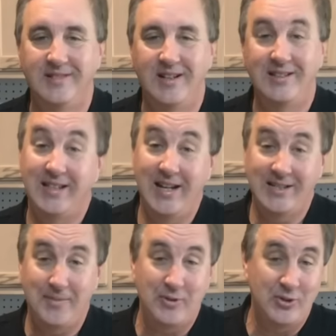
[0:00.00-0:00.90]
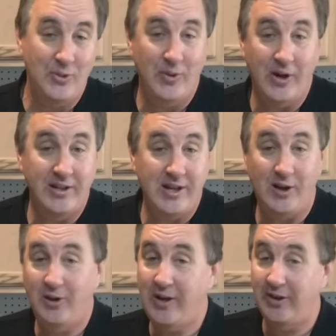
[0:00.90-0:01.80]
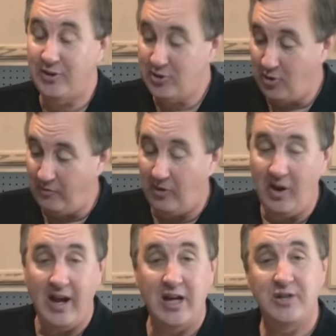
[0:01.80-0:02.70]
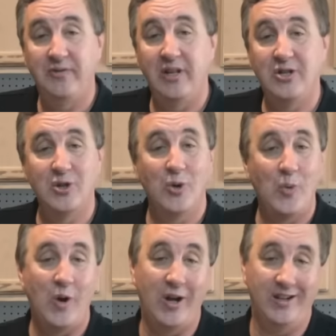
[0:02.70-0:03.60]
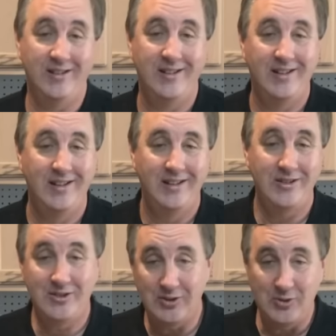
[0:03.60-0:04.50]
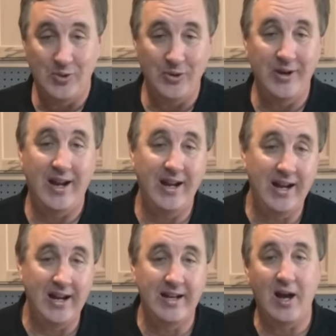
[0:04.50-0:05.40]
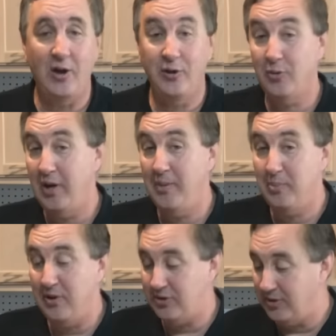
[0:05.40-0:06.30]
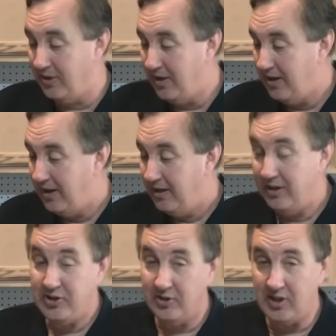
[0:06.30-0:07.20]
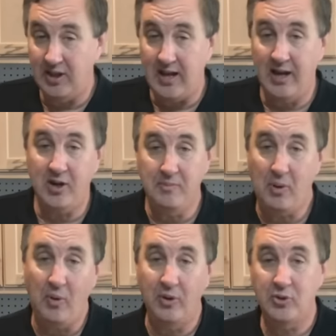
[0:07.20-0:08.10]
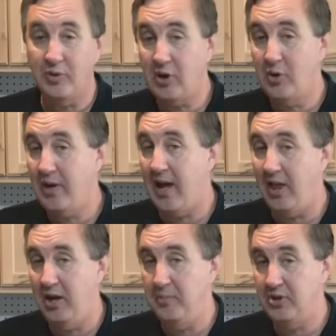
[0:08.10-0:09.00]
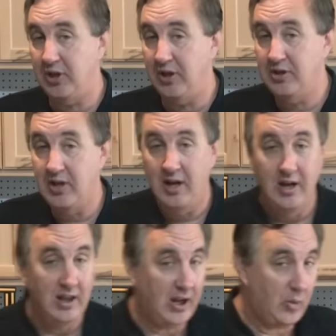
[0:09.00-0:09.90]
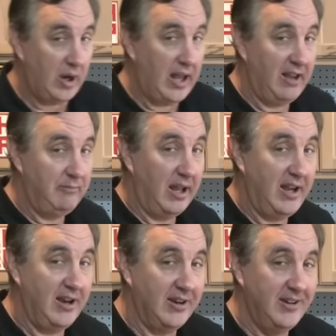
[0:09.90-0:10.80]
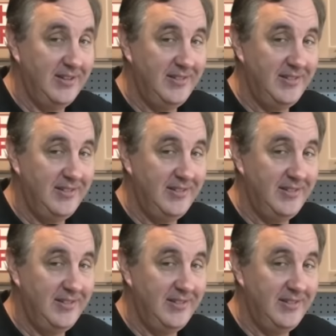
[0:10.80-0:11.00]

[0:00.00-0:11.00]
On today's episode, we're going to take a look at the Sovol SV01. This is a $299 3D printer that shares a lot of components with the Creality machines, like what I have back here.